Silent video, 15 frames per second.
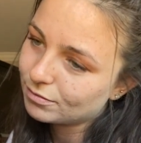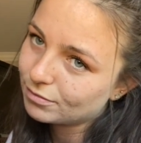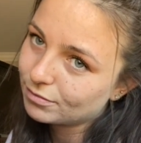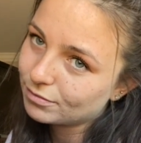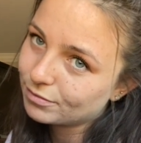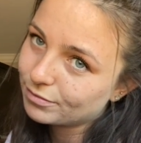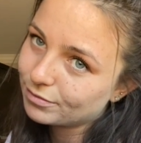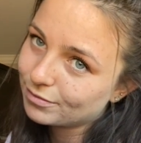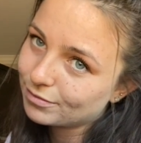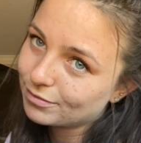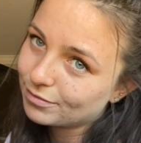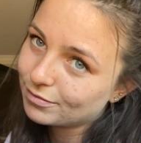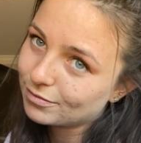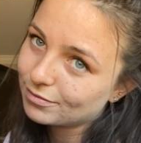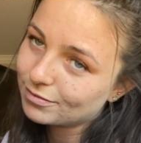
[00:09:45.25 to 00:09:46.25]

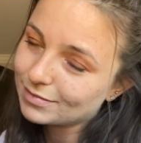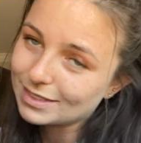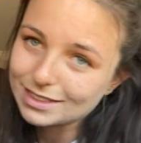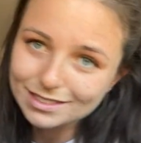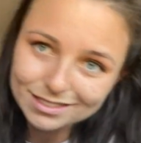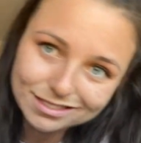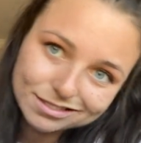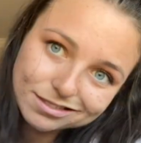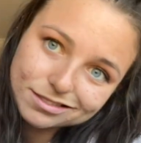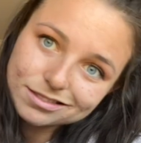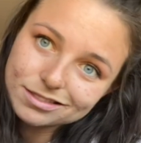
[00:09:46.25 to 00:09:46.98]
Nobody speaks.